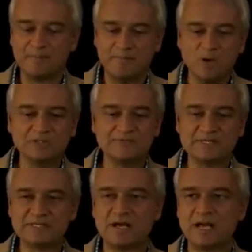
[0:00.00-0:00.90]
But most
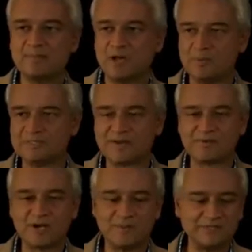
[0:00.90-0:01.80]
of the time, almost
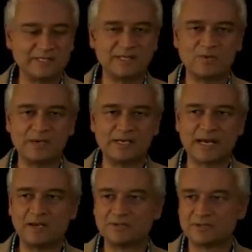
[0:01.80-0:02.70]
every object that we
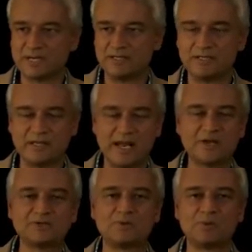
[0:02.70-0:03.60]
encounter in the
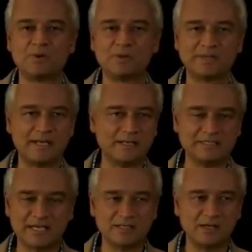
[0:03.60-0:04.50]
natural world and
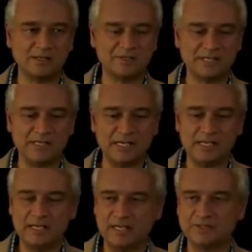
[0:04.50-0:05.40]
in technology
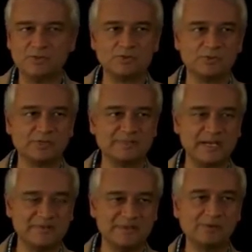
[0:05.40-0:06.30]
is neutral.
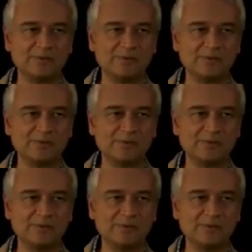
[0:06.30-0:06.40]
It's made of